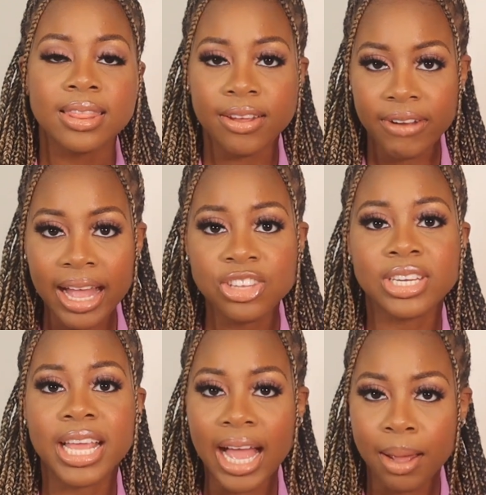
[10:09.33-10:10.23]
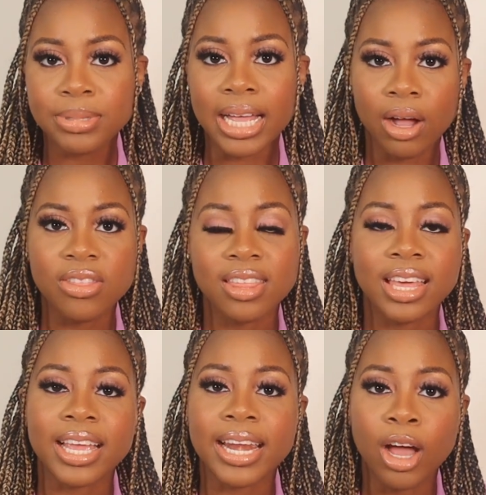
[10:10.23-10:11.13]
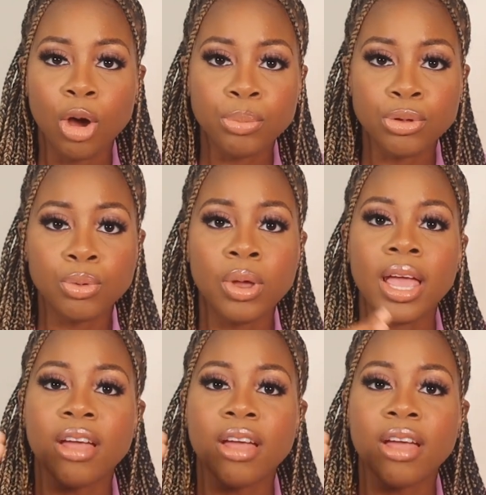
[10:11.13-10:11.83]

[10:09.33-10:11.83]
There are actually apps out there that can help you